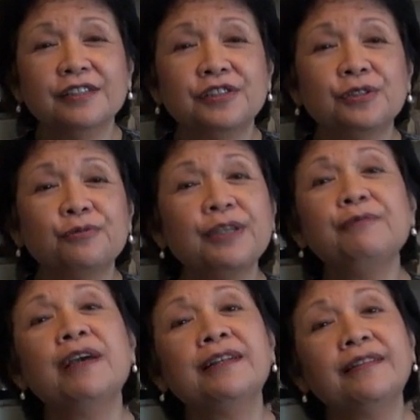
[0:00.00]
So we
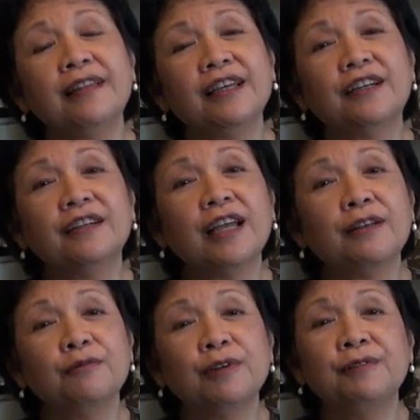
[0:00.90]
went there,
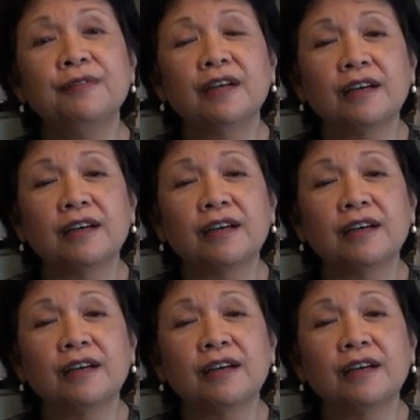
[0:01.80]
and with